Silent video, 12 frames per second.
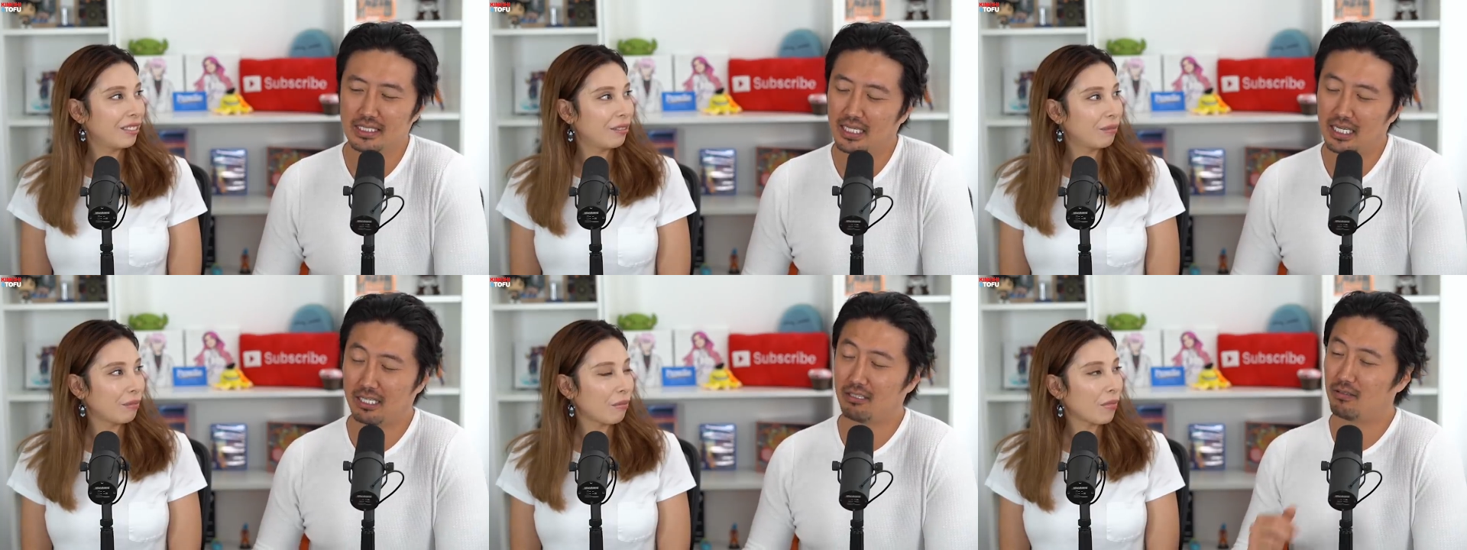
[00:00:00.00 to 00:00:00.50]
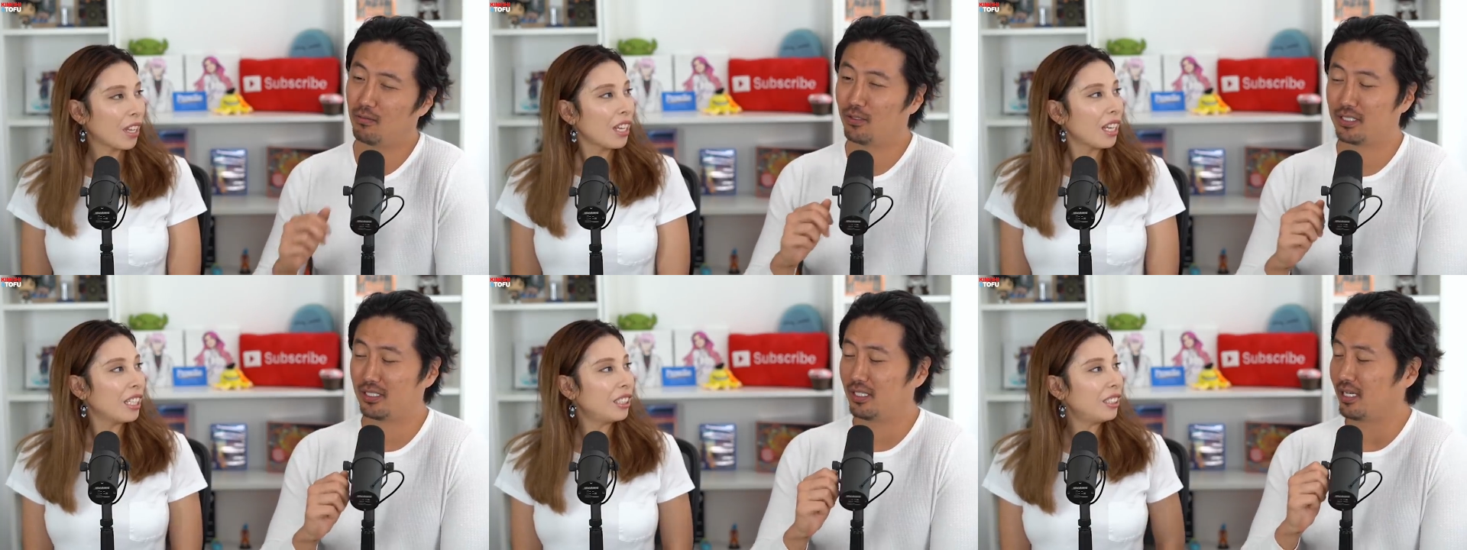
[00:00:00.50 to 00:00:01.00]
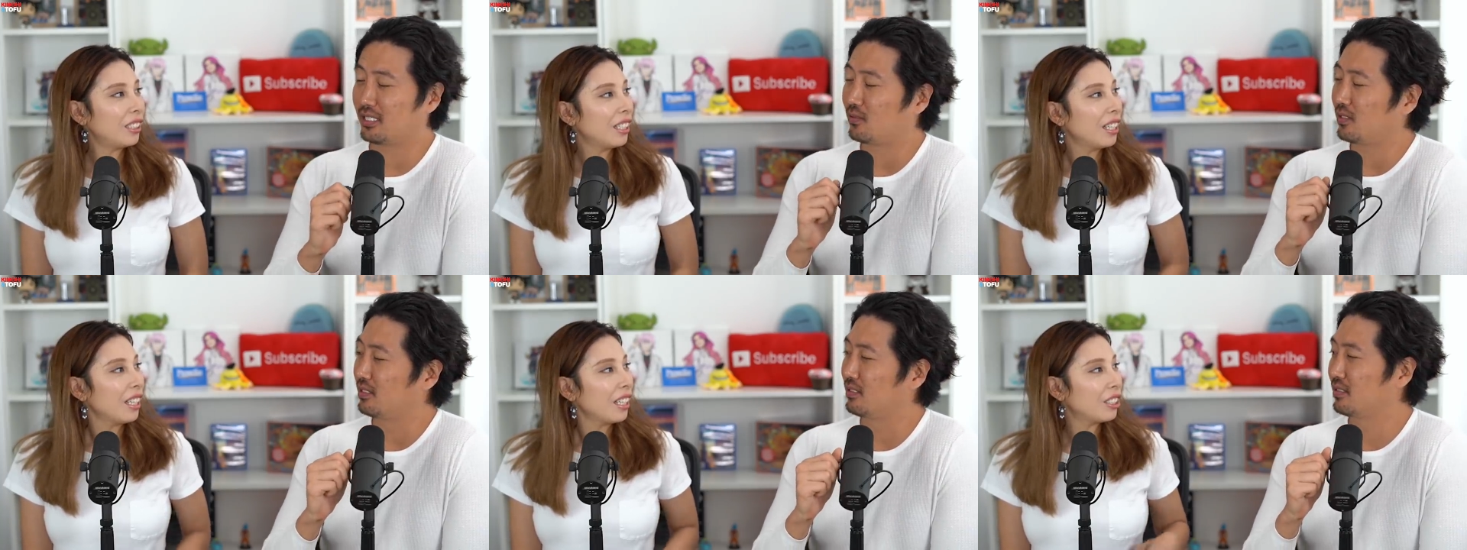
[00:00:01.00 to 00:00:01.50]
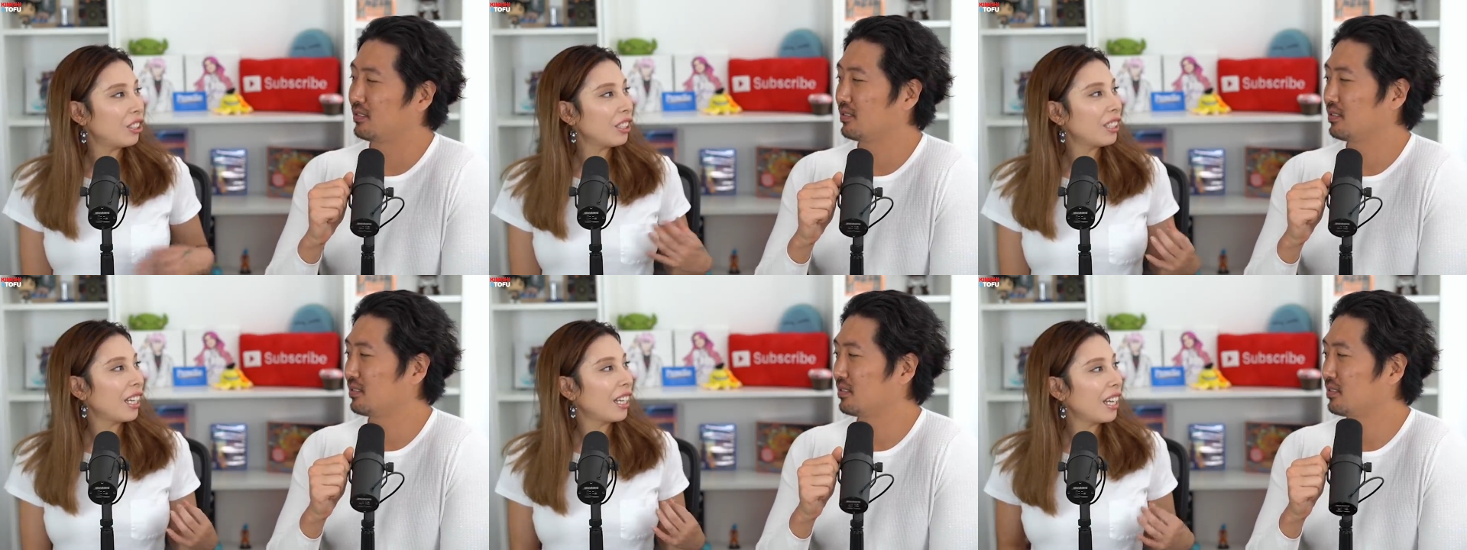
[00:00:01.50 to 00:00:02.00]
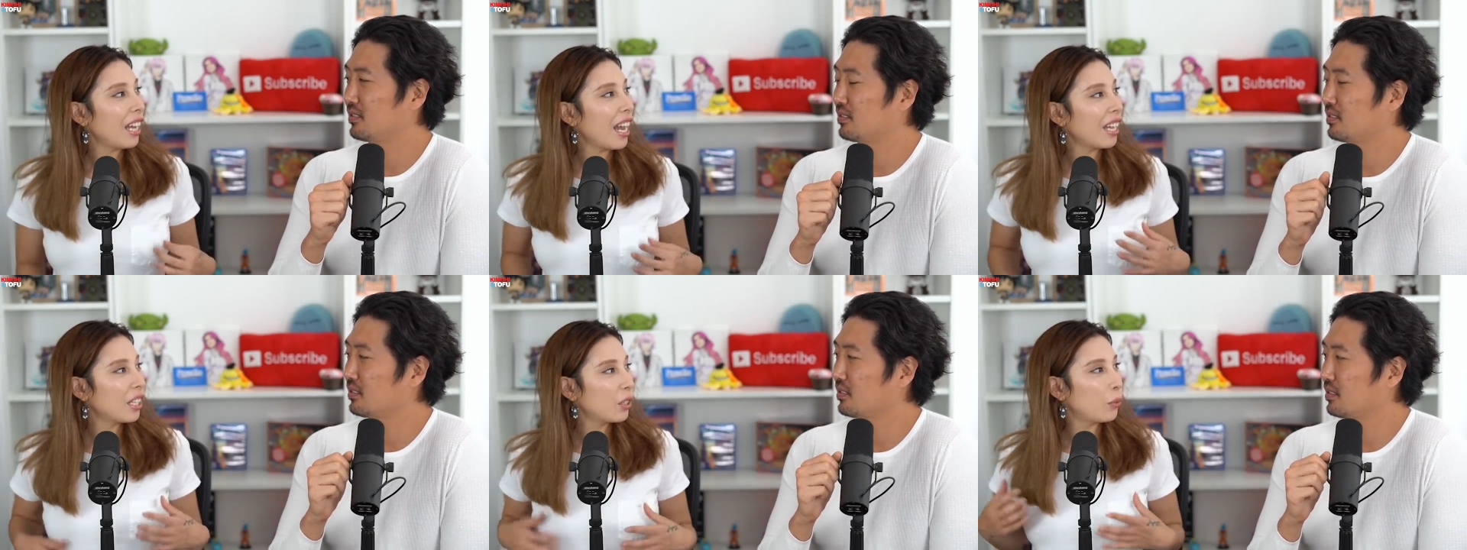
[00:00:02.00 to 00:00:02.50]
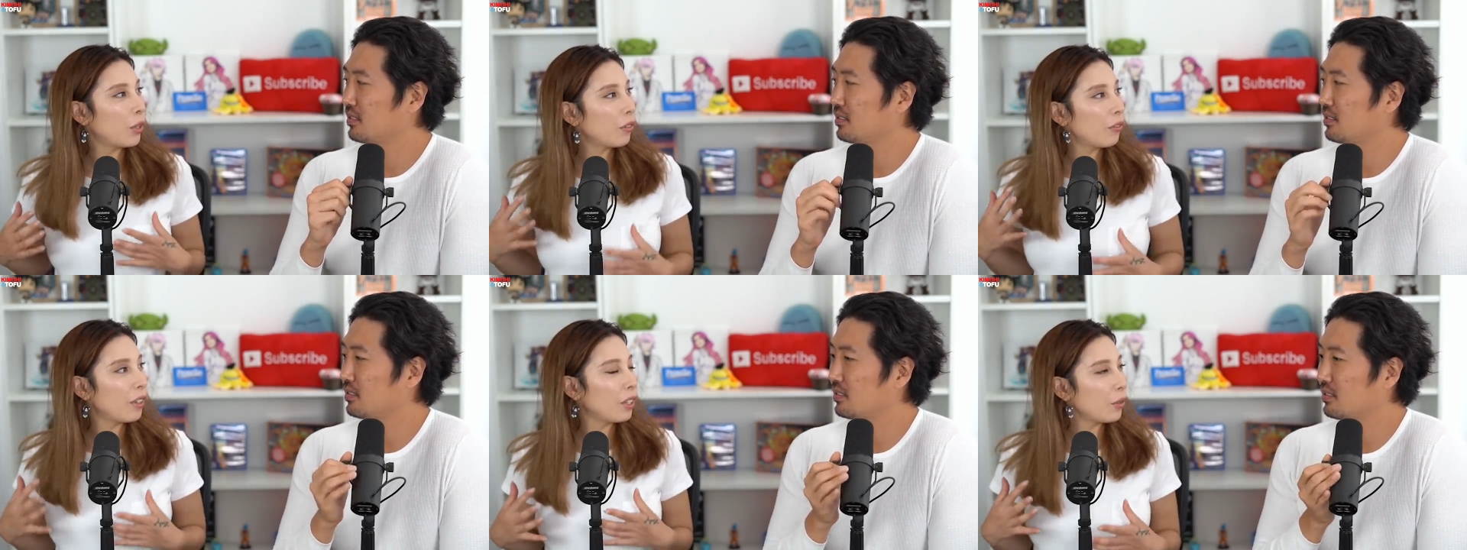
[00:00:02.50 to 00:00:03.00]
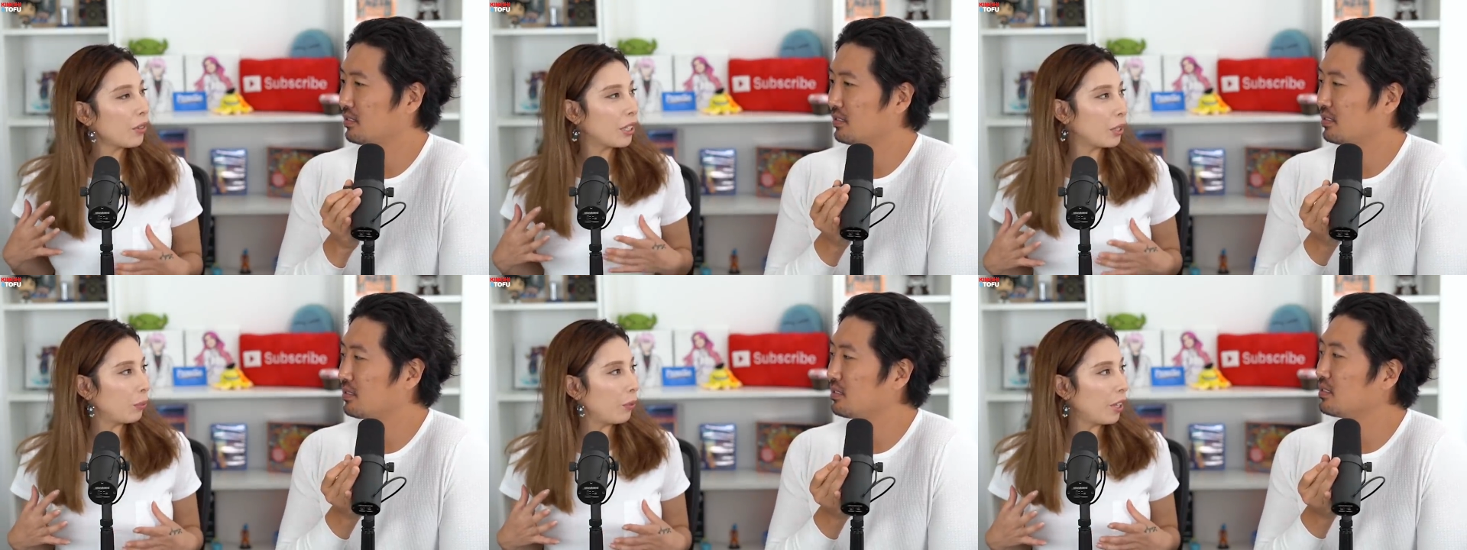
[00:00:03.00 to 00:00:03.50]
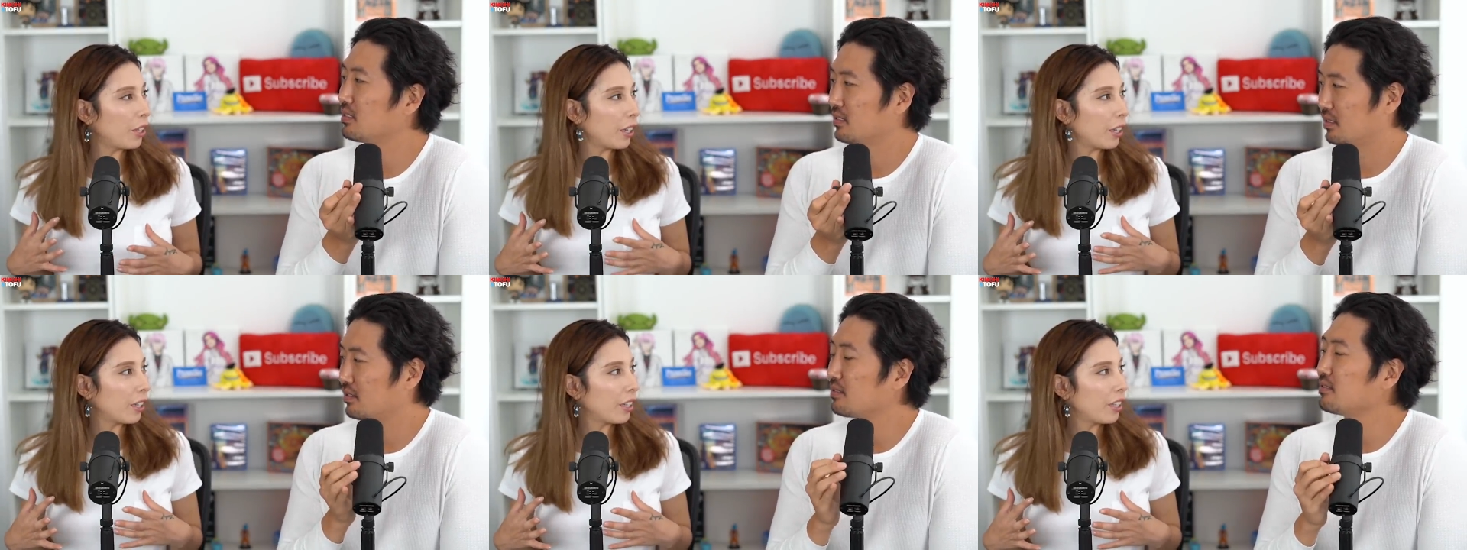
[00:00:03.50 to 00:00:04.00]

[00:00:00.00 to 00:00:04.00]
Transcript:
Speaker 1: I don't know. We'll
Speaker 2: see next one. It's just like he had this weird feeling with his brother,